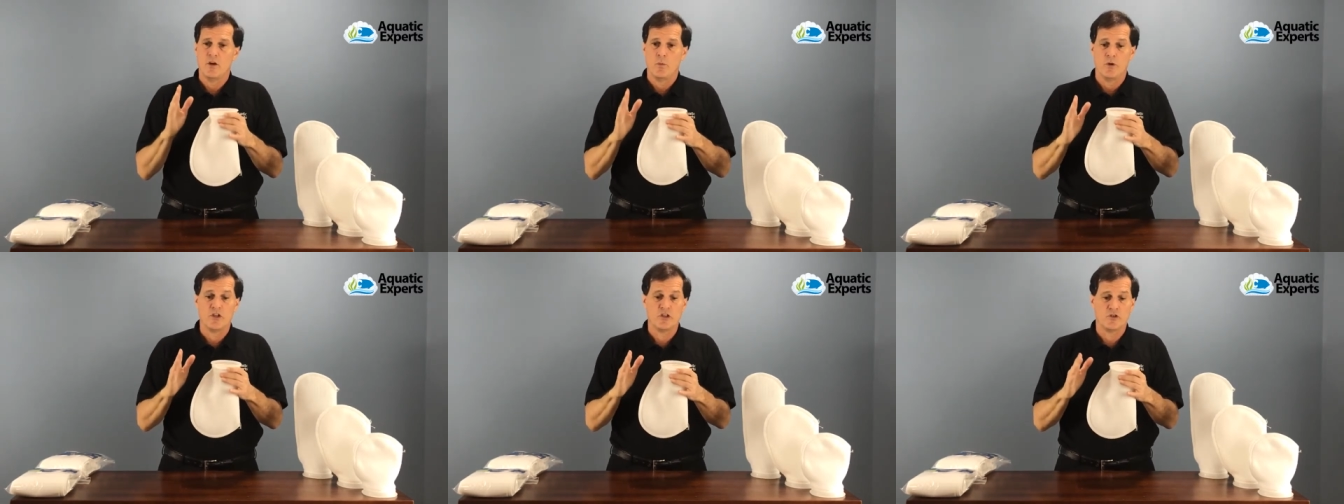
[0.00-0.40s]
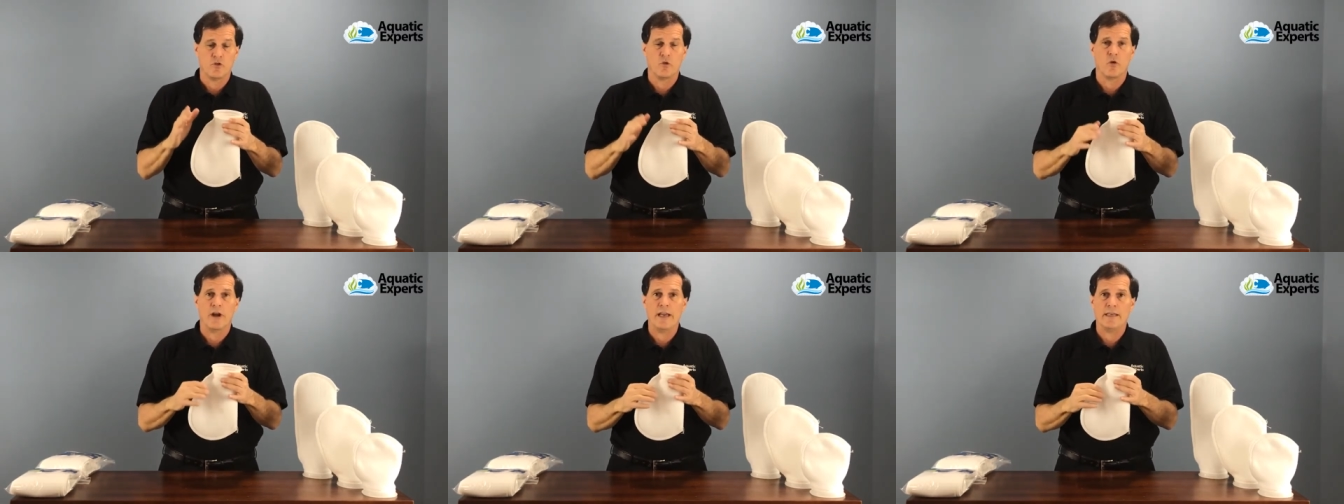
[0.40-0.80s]
which is
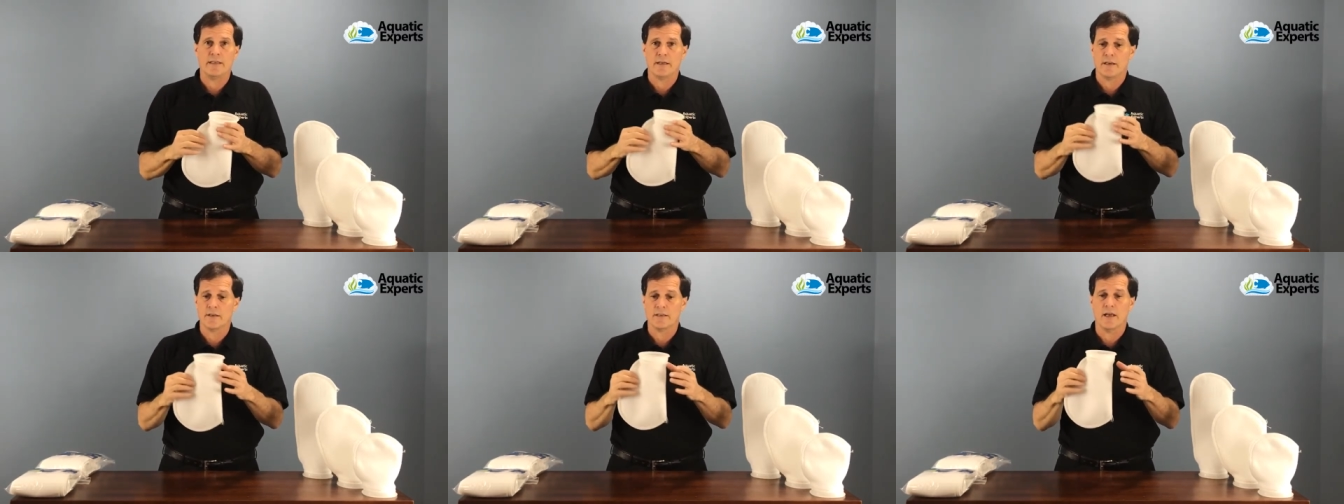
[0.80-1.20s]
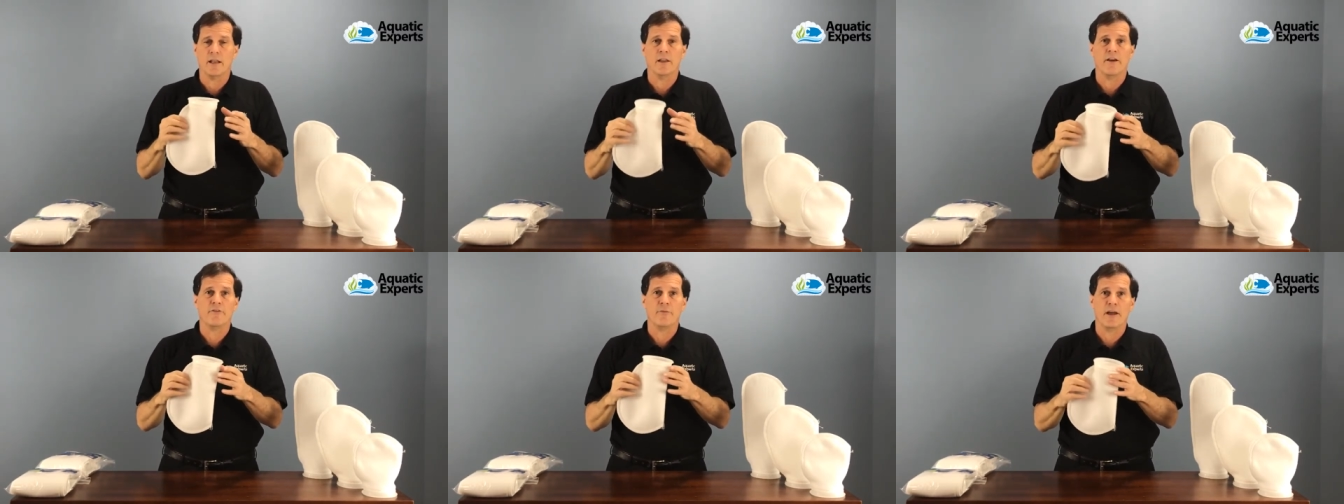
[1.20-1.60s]
great because I
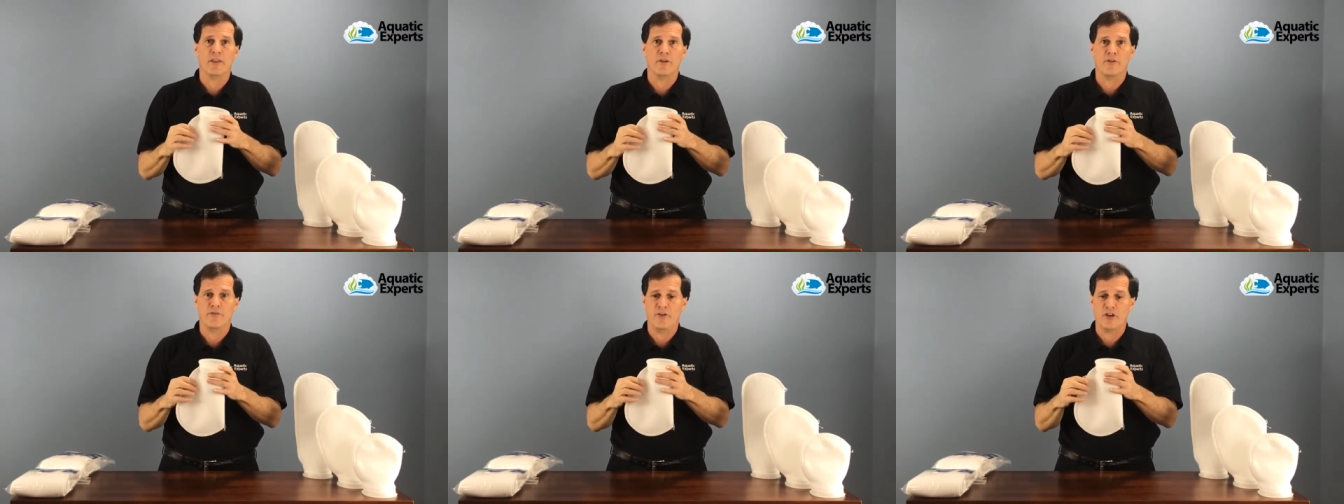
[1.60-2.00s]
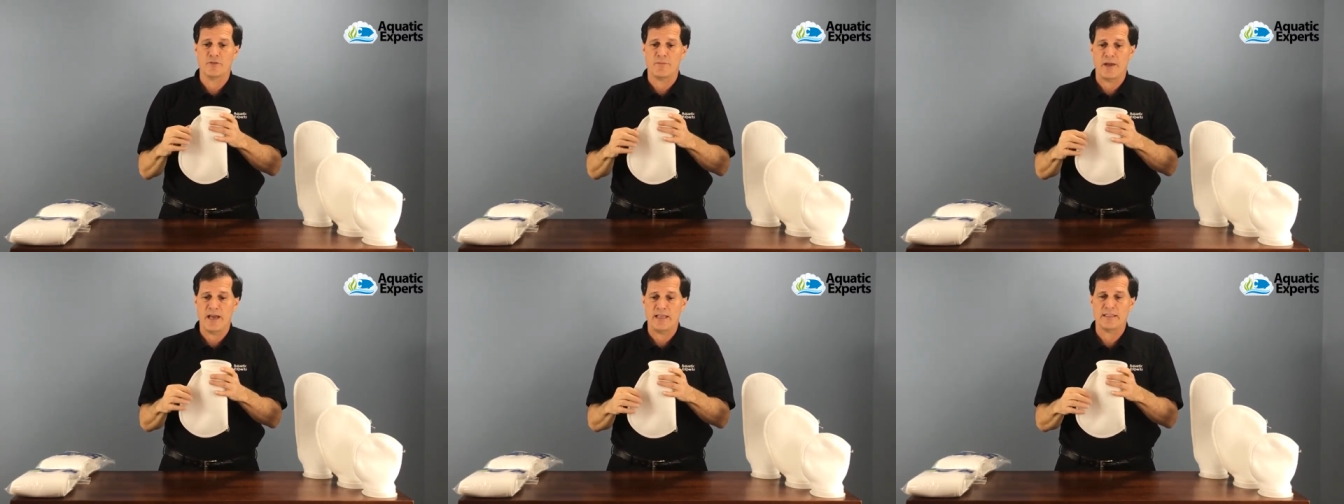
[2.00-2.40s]
love my little
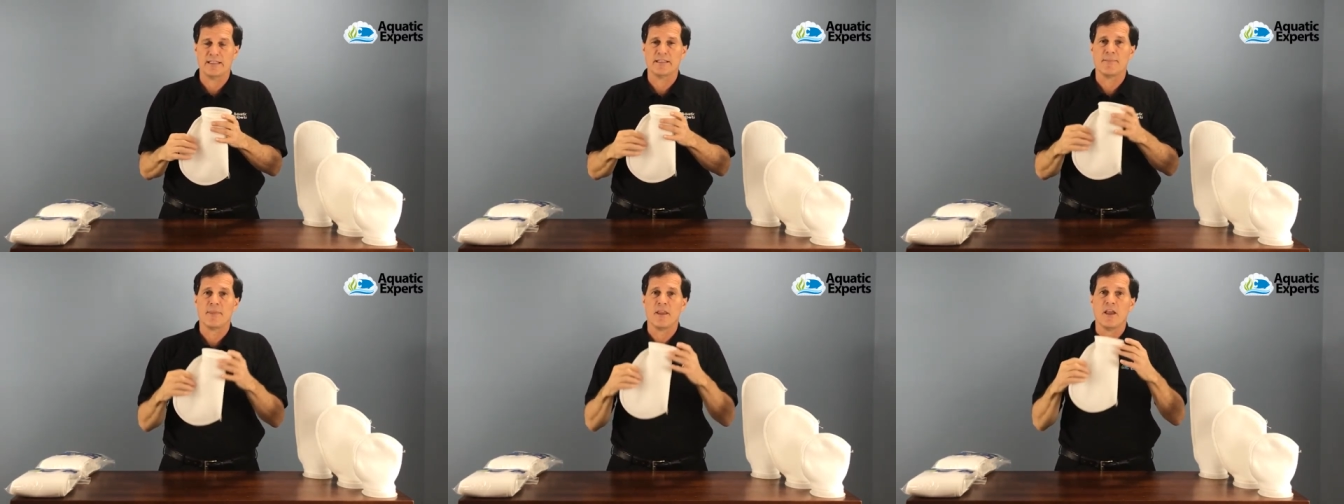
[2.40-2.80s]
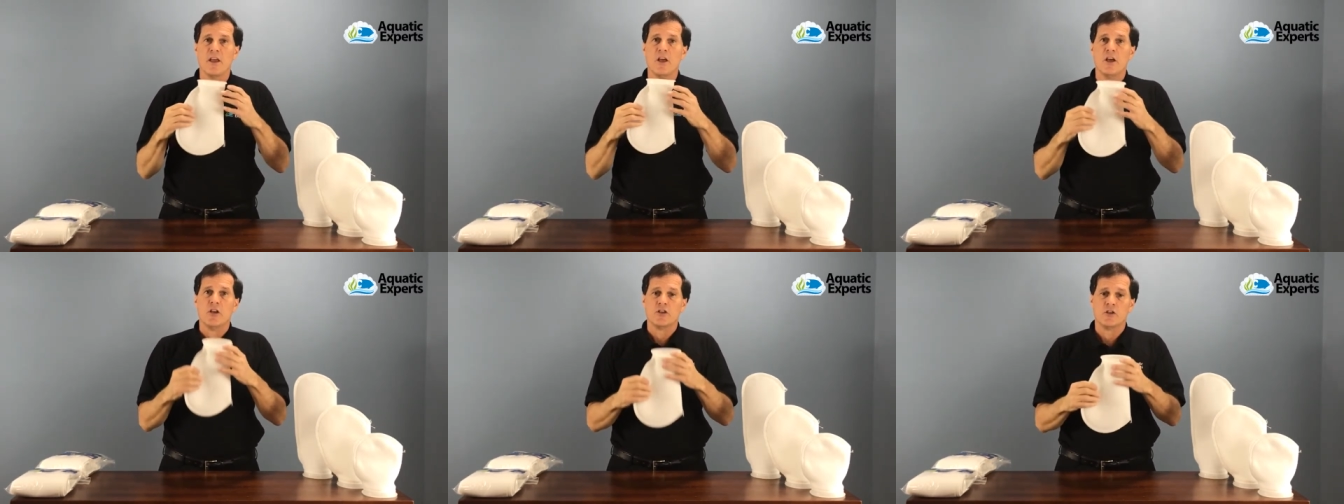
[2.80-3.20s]
fish pets.
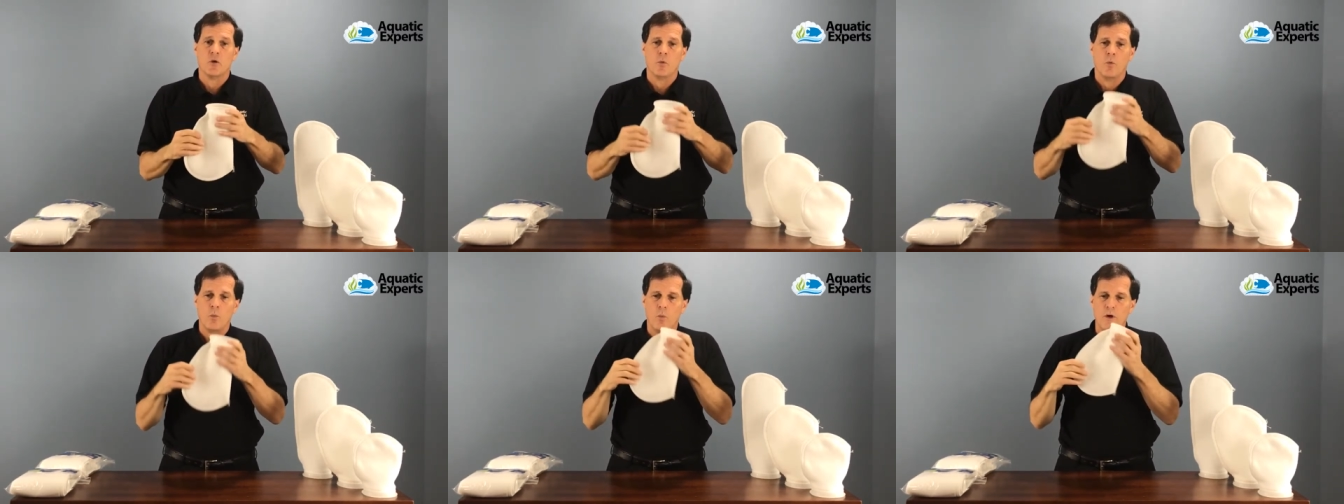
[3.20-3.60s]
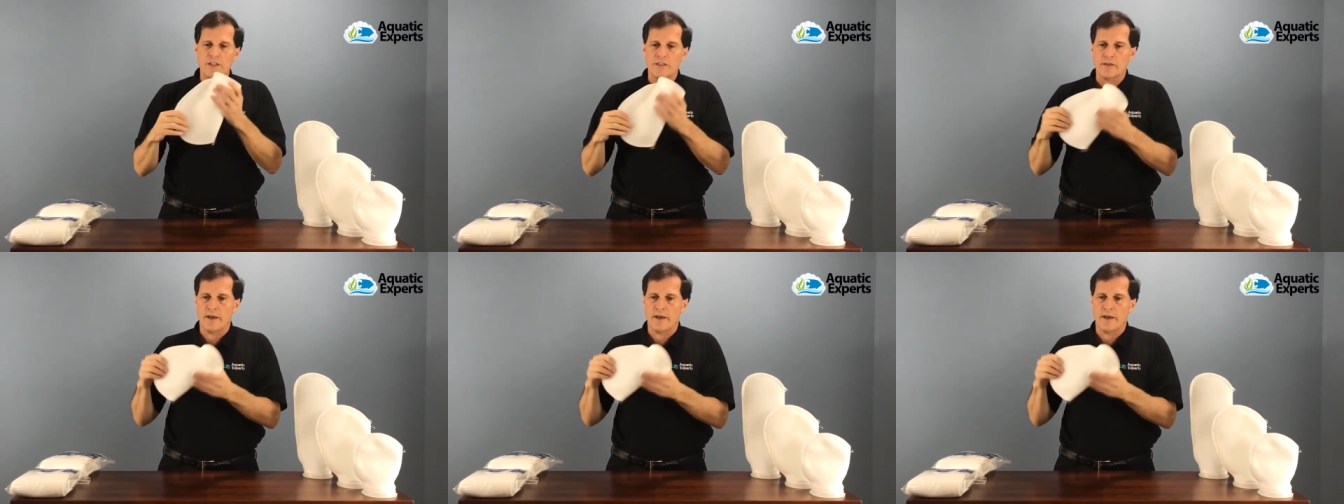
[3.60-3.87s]
So once